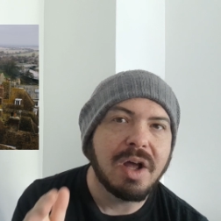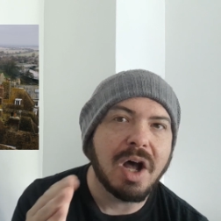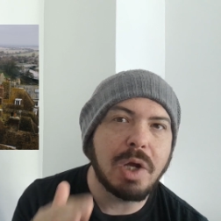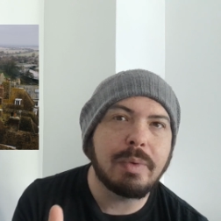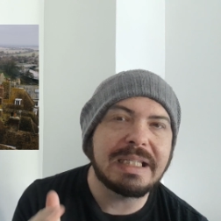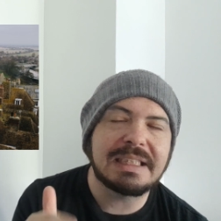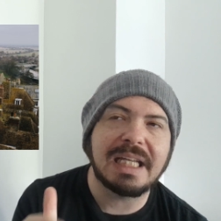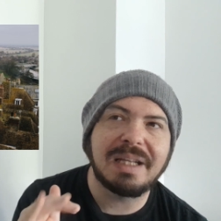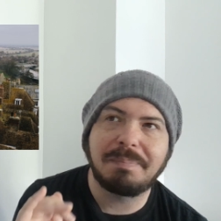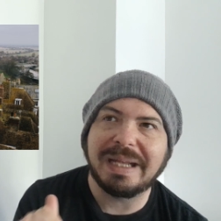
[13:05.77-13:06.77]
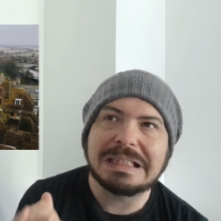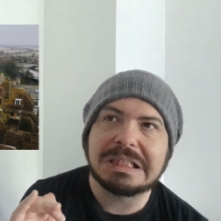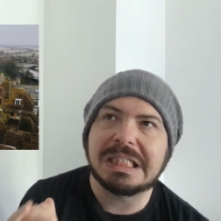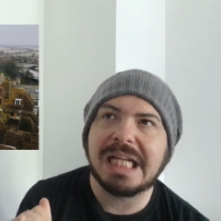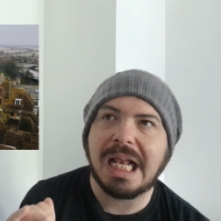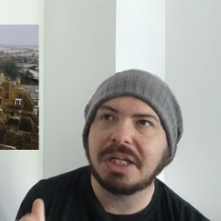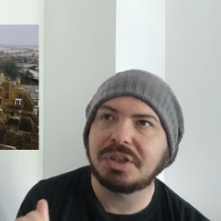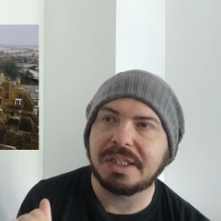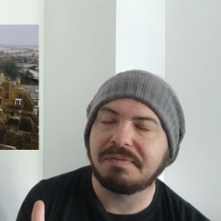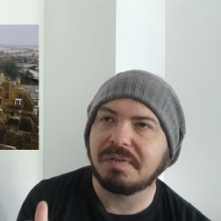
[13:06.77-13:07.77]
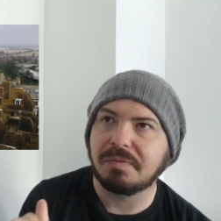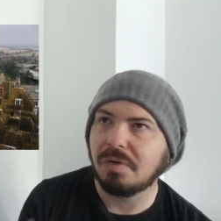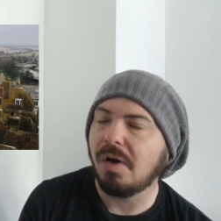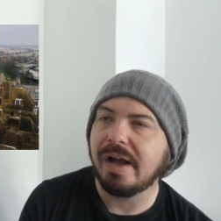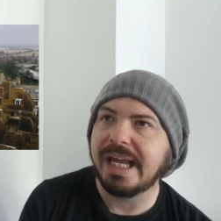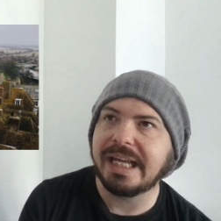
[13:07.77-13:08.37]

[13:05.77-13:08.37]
I always say the best analogy for Rye